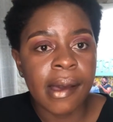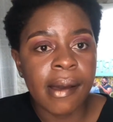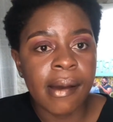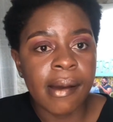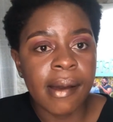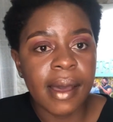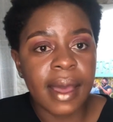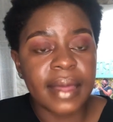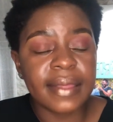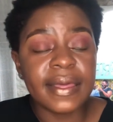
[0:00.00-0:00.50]
I
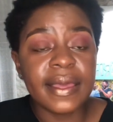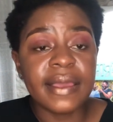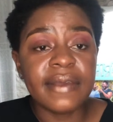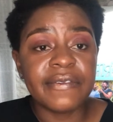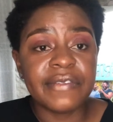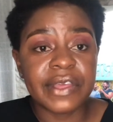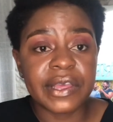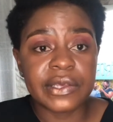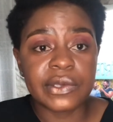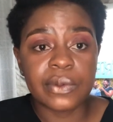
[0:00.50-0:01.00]
think if
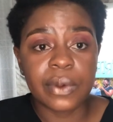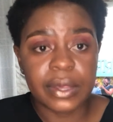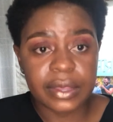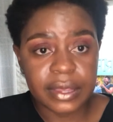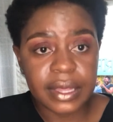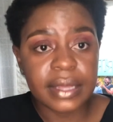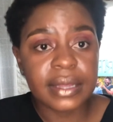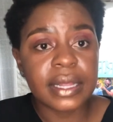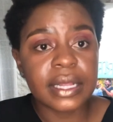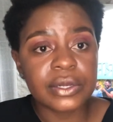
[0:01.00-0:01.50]
there's one thing
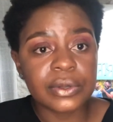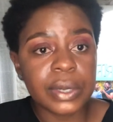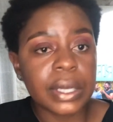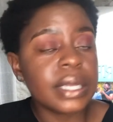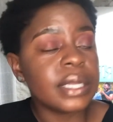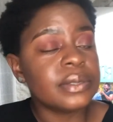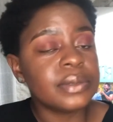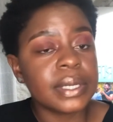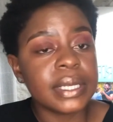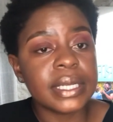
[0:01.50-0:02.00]
that
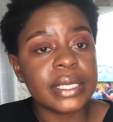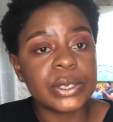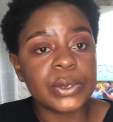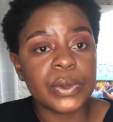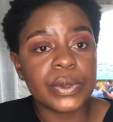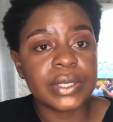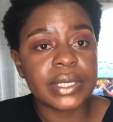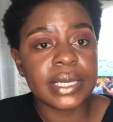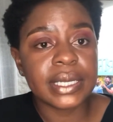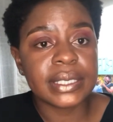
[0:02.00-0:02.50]
2020 taught
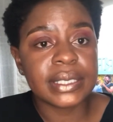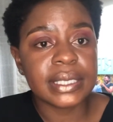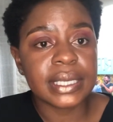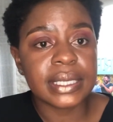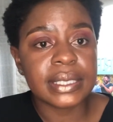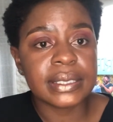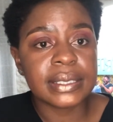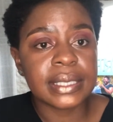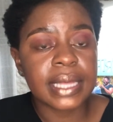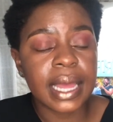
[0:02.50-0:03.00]
us, is
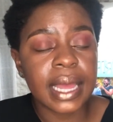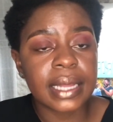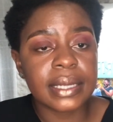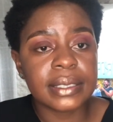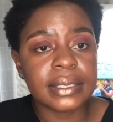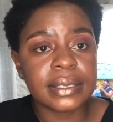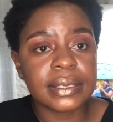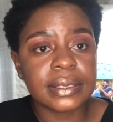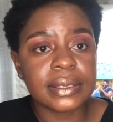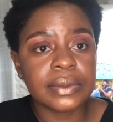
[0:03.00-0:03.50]
that
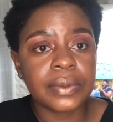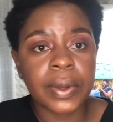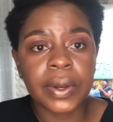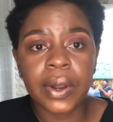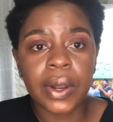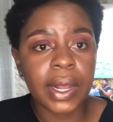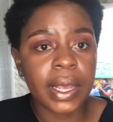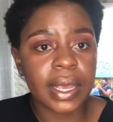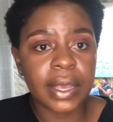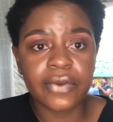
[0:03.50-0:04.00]
we're not
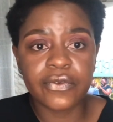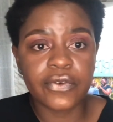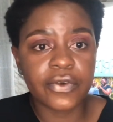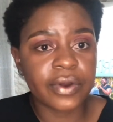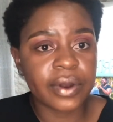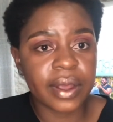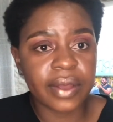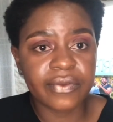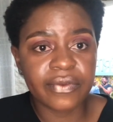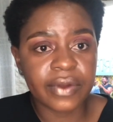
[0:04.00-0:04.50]
here
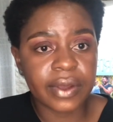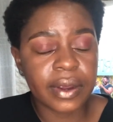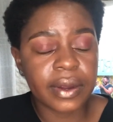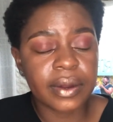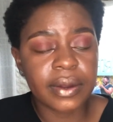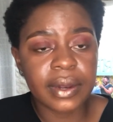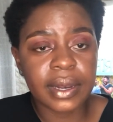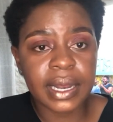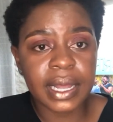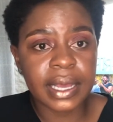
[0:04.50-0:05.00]
forever.
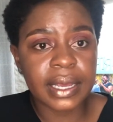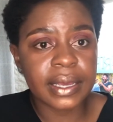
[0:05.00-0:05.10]
Like,